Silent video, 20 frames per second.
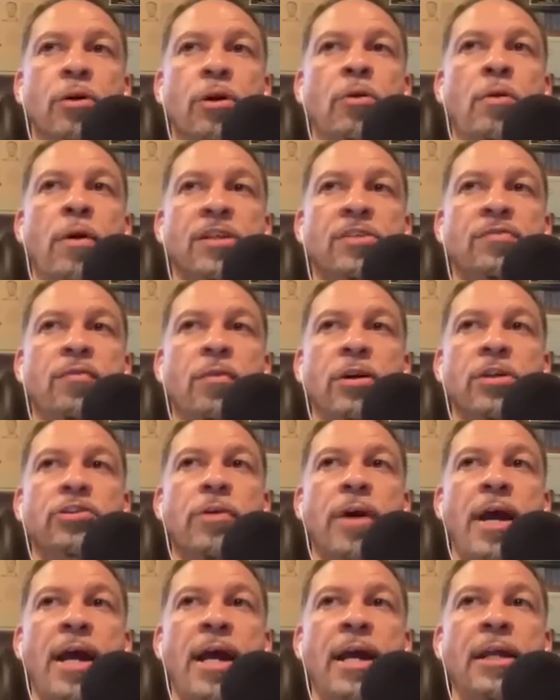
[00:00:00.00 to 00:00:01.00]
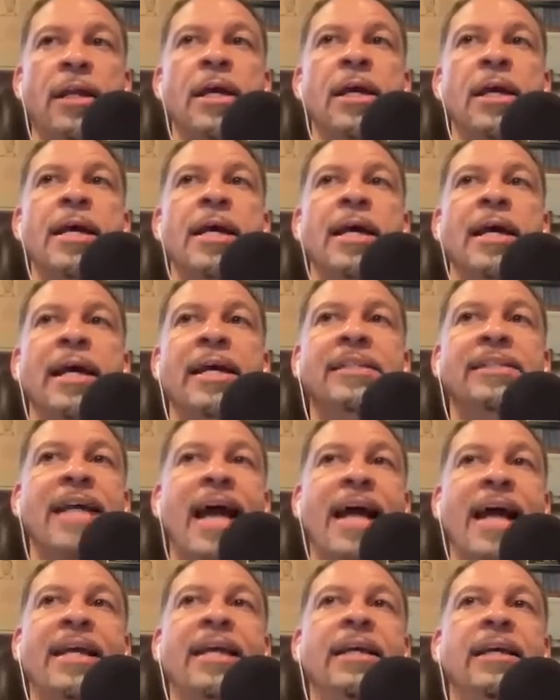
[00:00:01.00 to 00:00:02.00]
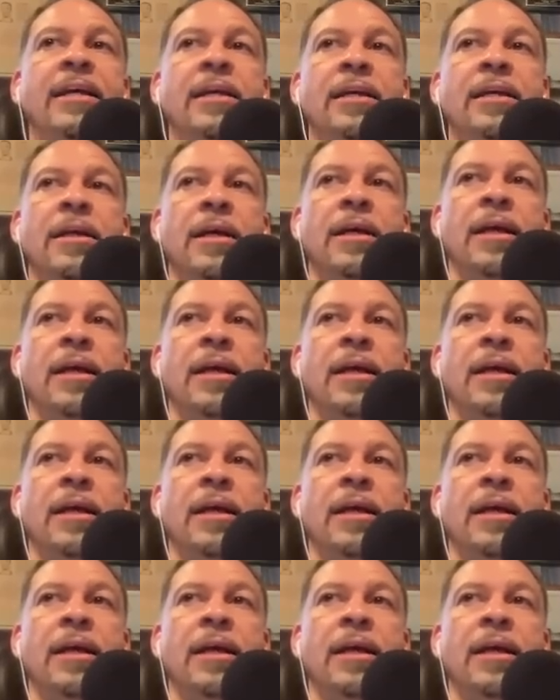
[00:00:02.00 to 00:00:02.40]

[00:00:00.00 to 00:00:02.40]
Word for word: request for a trade is that he